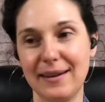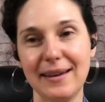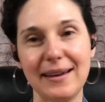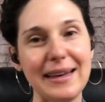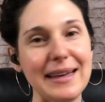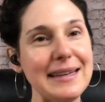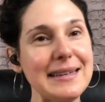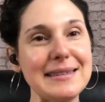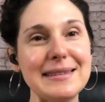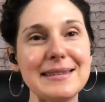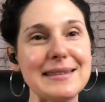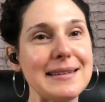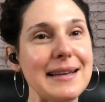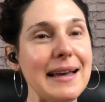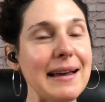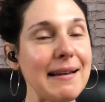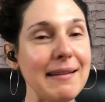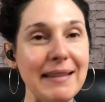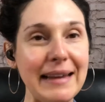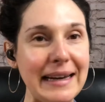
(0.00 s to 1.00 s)
is
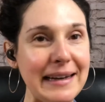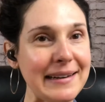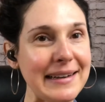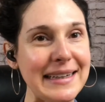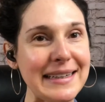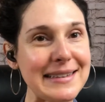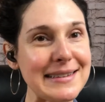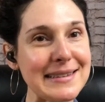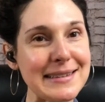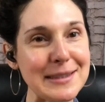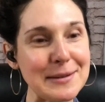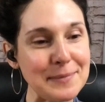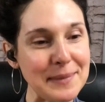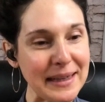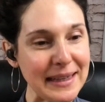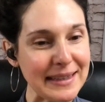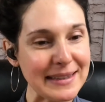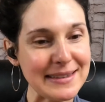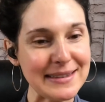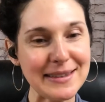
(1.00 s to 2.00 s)
hilarious to
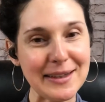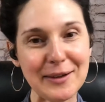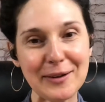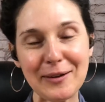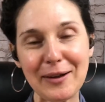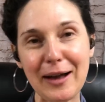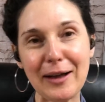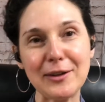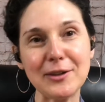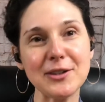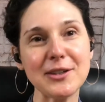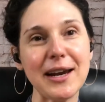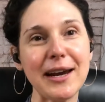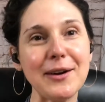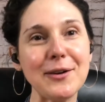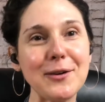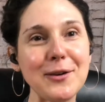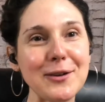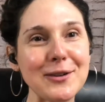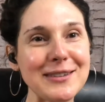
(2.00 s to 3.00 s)
me, so I'll try to
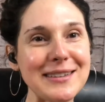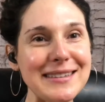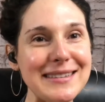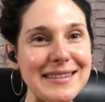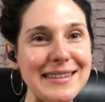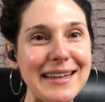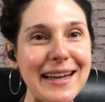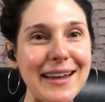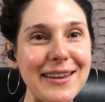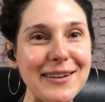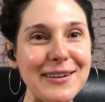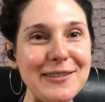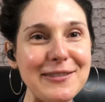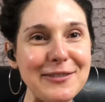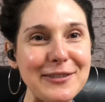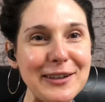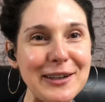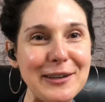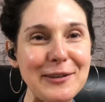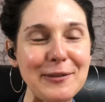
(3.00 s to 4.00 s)
hold it together
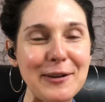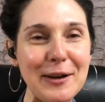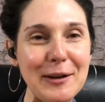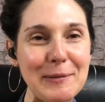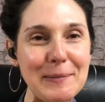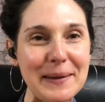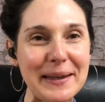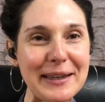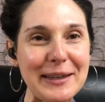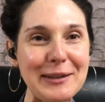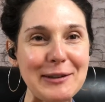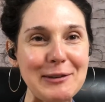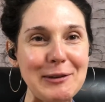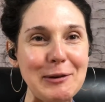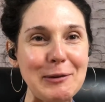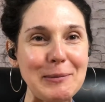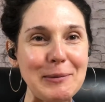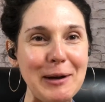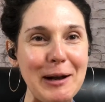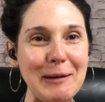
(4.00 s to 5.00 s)
for you all, but
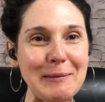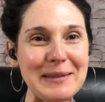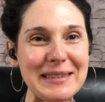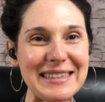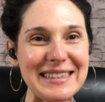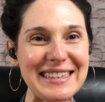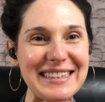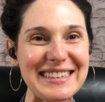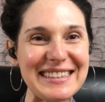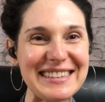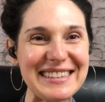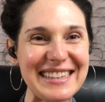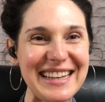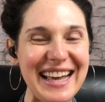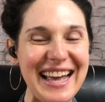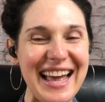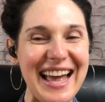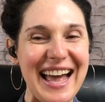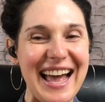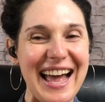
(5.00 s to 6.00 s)
no promises.
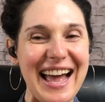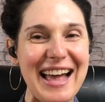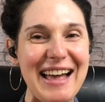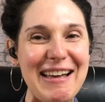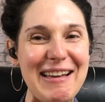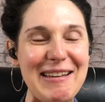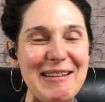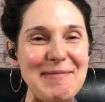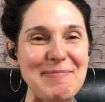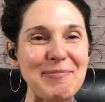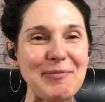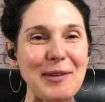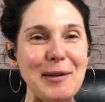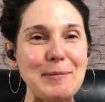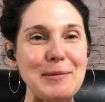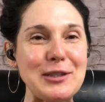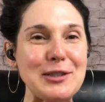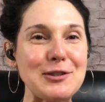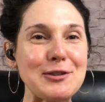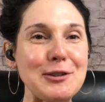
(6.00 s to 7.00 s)

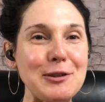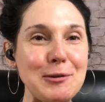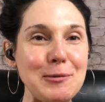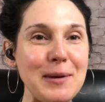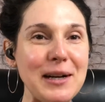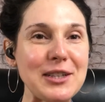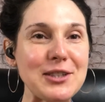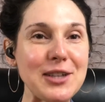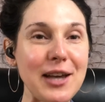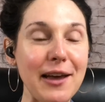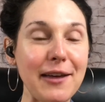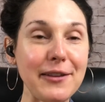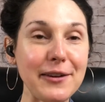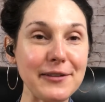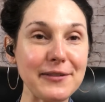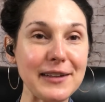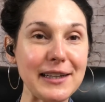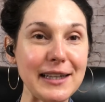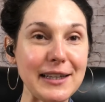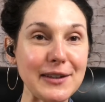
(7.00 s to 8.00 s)
Be sure to watch other
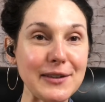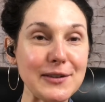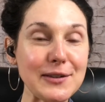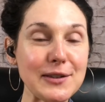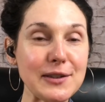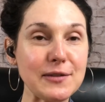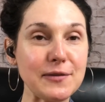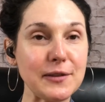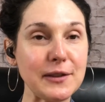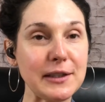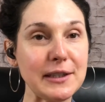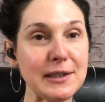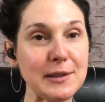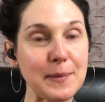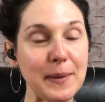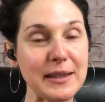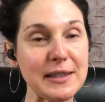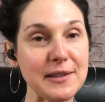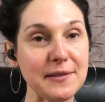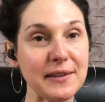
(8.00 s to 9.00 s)
videos for
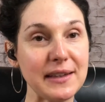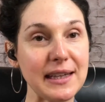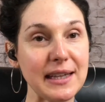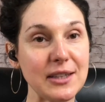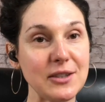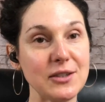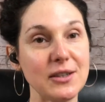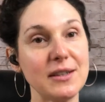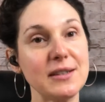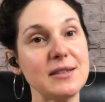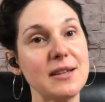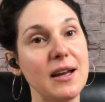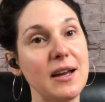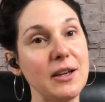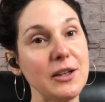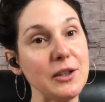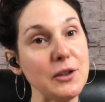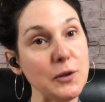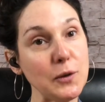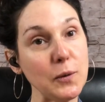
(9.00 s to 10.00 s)
specifications
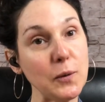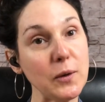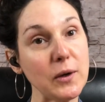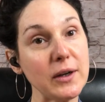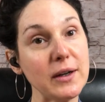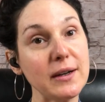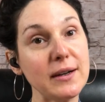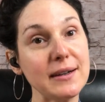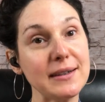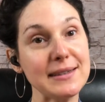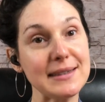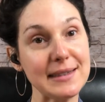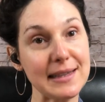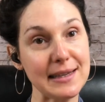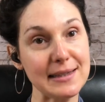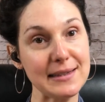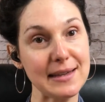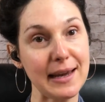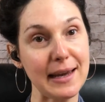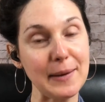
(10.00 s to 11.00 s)
on your
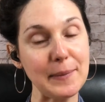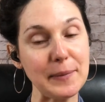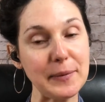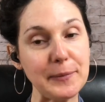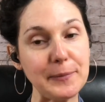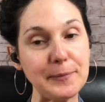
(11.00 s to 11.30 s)
skin type.